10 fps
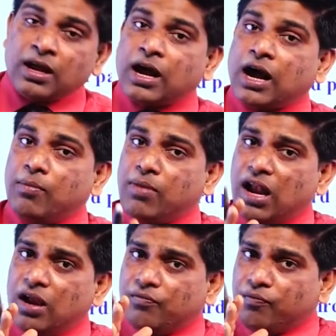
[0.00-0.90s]

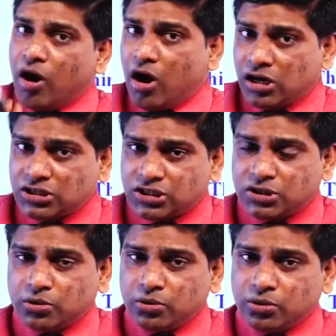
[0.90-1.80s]
Kamal wants
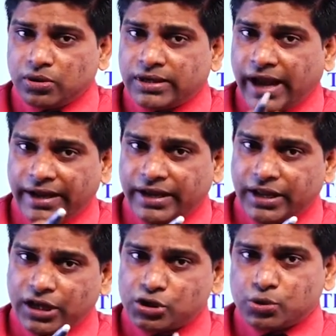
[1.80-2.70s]
to get
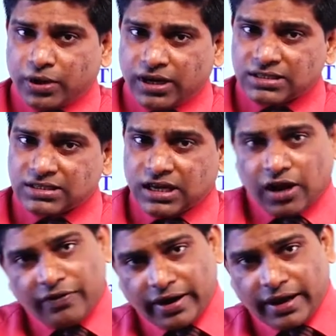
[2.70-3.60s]
insurance
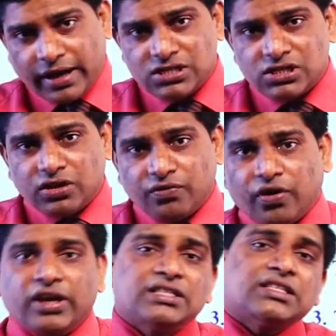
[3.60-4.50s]
coverage
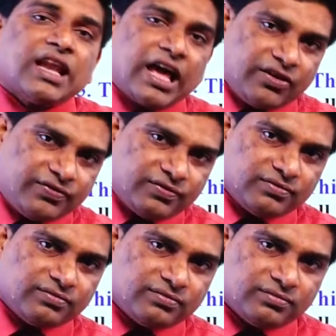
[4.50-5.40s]
for his life.
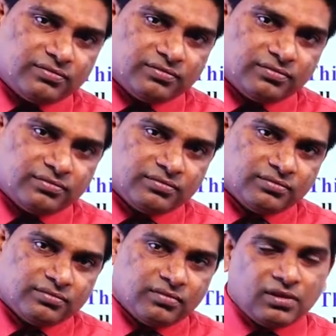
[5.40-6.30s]

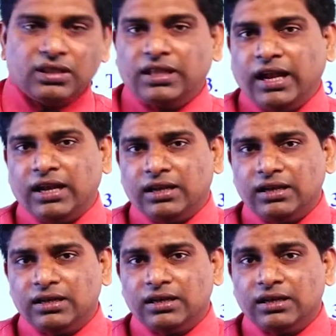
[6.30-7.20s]

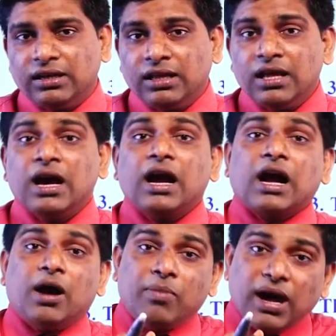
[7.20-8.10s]
Then
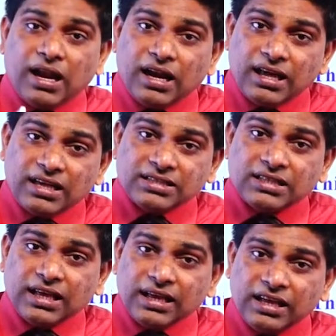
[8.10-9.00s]
Kamal is
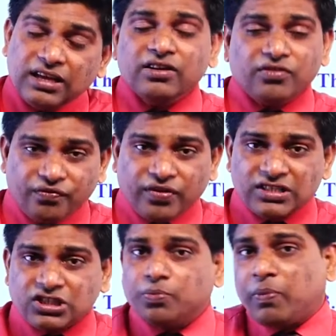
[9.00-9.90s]
the
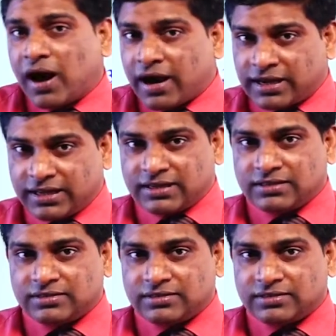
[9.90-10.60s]
first party.